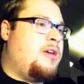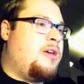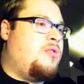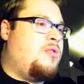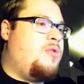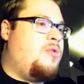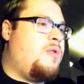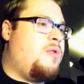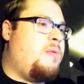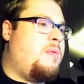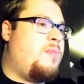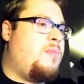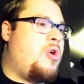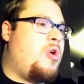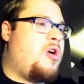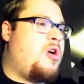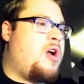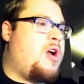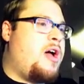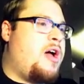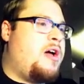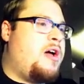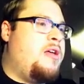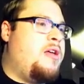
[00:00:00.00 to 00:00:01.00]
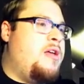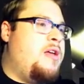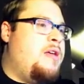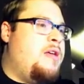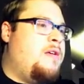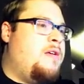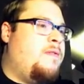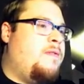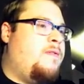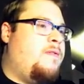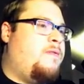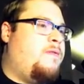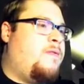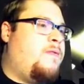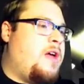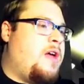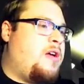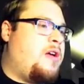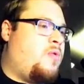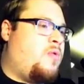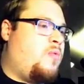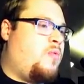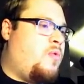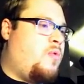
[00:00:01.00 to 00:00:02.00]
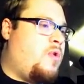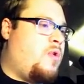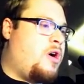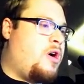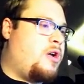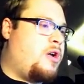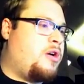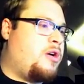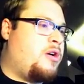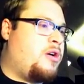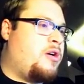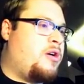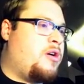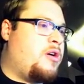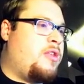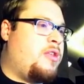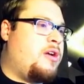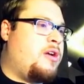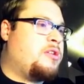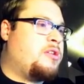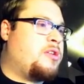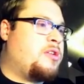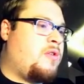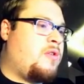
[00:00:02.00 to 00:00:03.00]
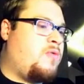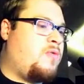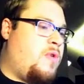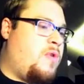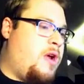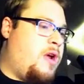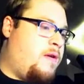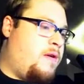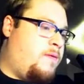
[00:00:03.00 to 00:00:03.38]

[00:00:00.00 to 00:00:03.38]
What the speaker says: Kuamara, Fire Water, there's our rare